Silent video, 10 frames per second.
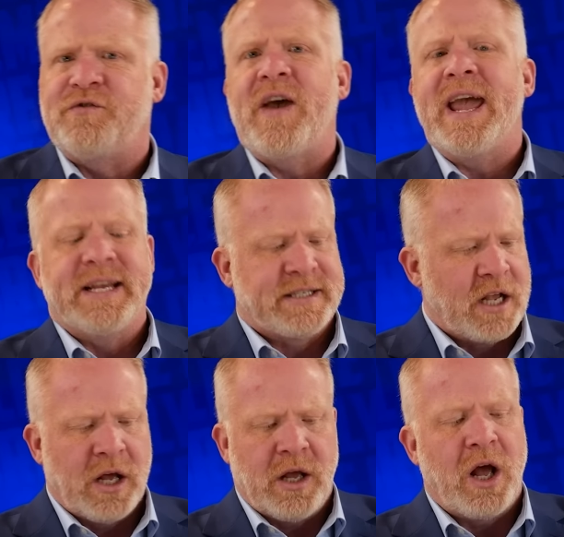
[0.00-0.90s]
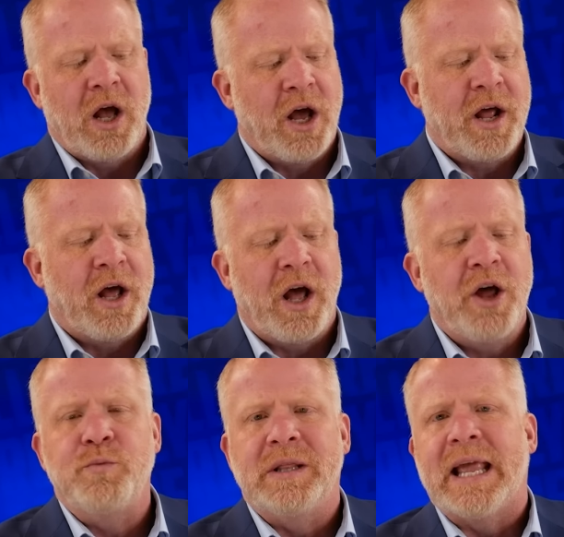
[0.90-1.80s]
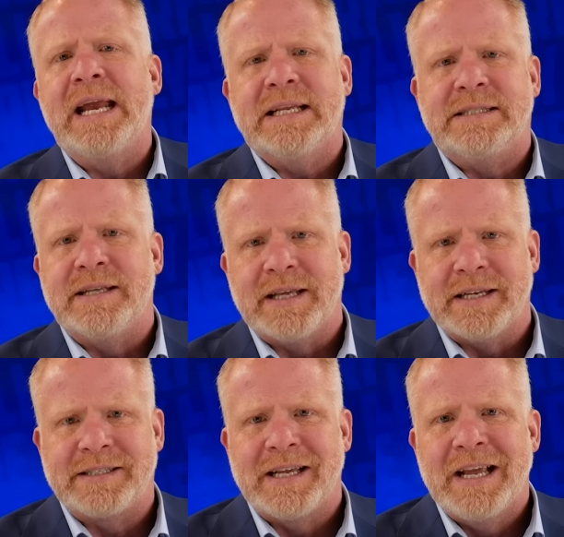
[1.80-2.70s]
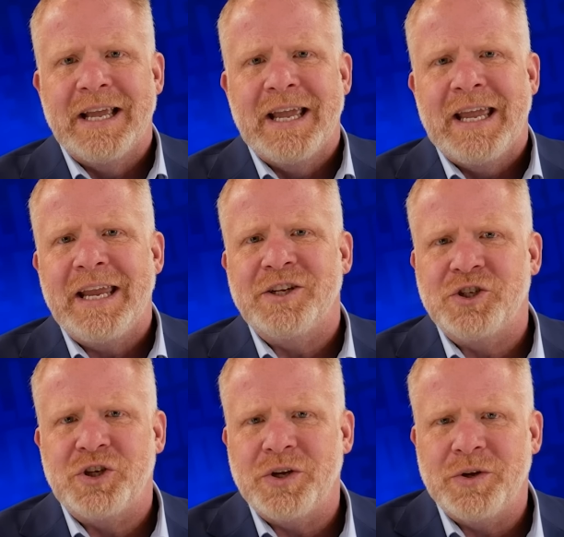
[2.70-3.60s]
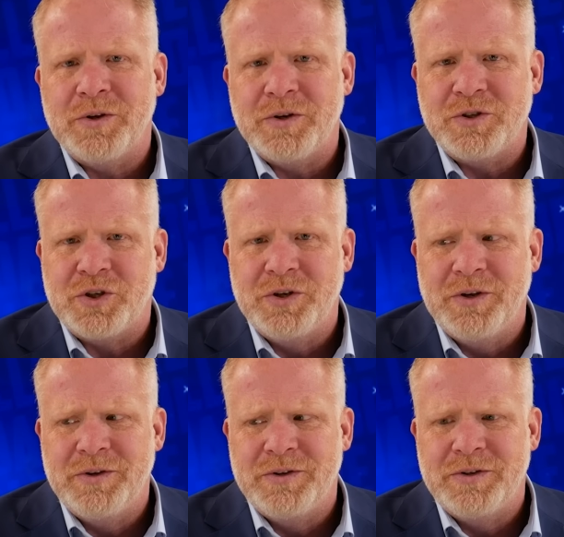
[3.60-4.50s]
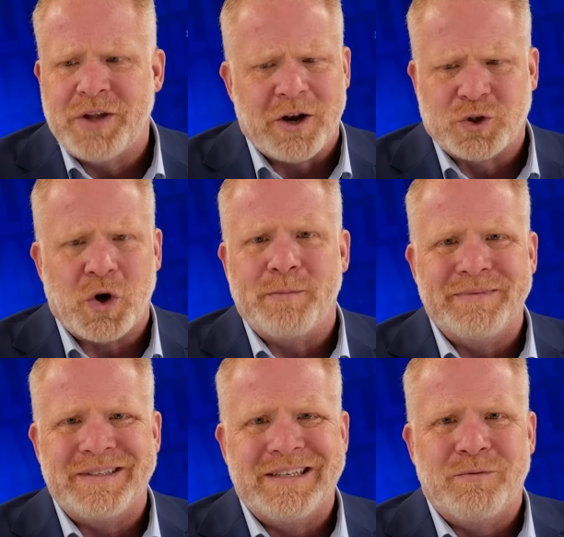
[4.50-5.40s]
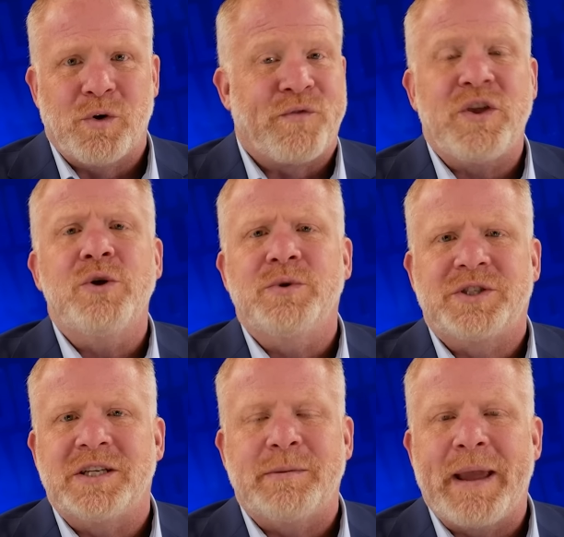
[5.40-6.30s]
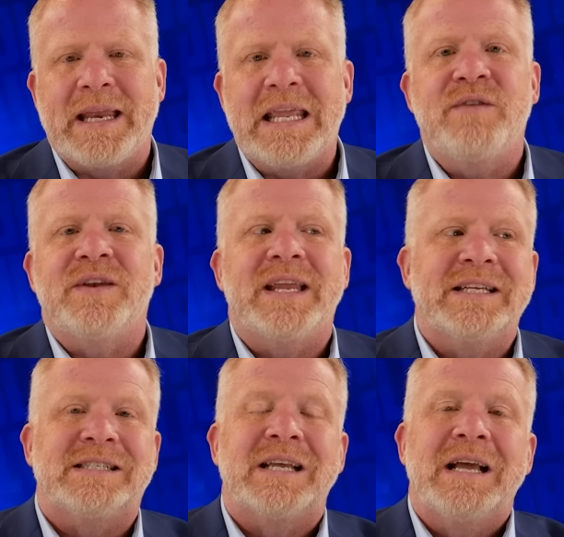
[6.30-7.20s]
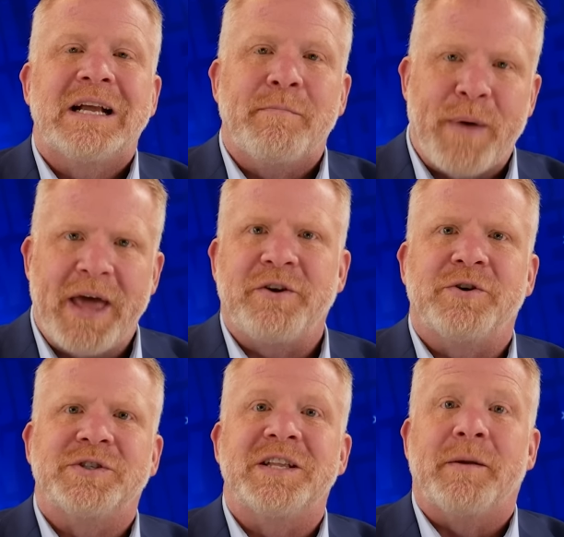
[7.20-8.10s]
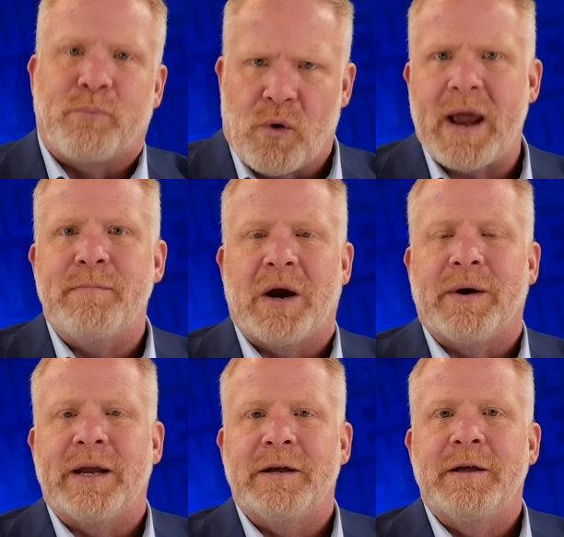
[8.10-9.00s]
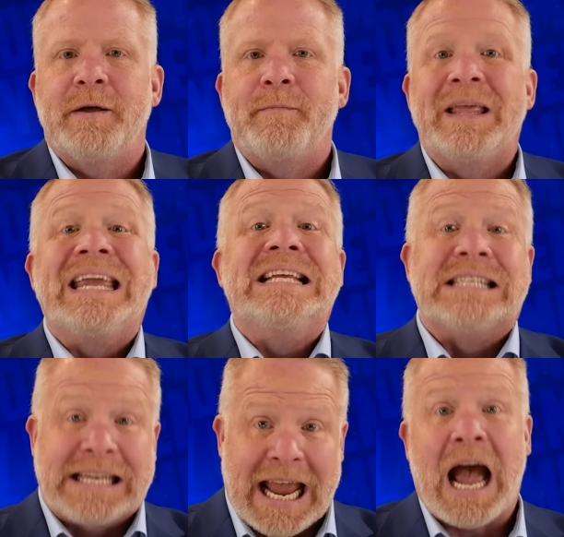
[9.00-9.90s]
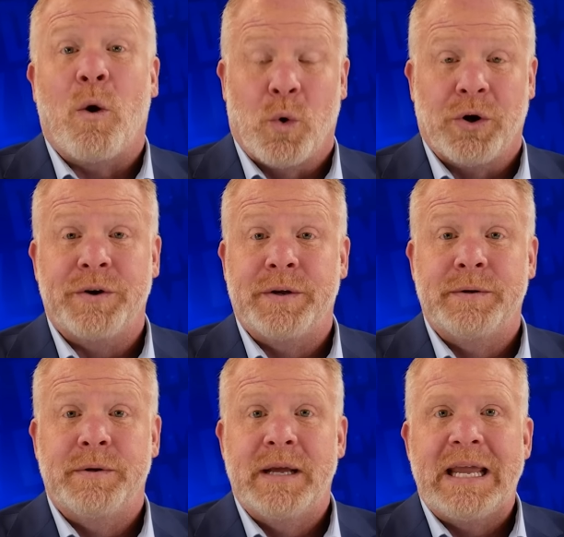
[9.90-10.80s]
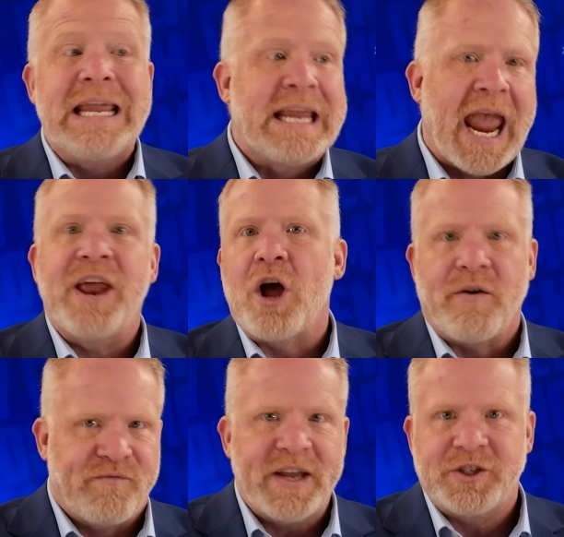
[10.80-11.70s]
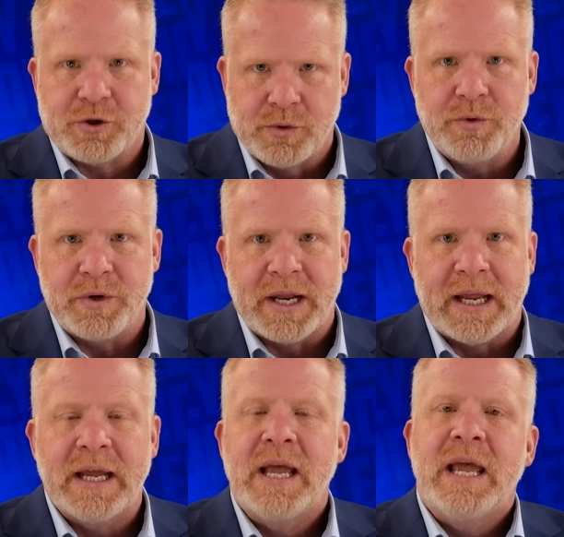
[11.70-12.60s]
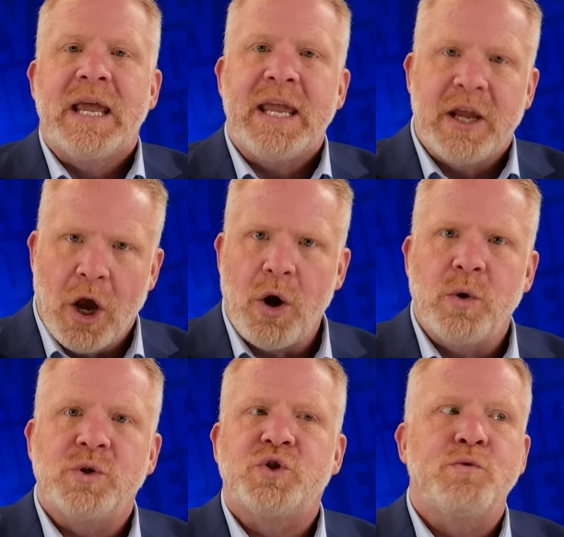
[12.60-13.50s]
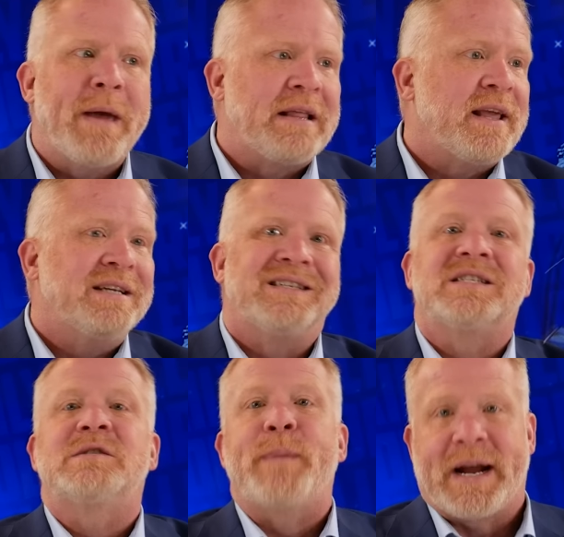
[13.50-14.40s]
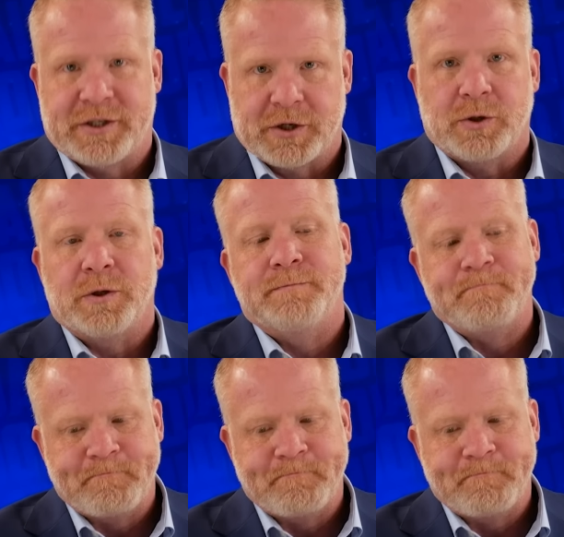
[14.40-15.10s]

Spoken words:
face, unrelated to this, is Donald Trump refused to debate even his competitors in the primary. He's a coward. He cannot face scrutiny. He goes to make things a spectacle.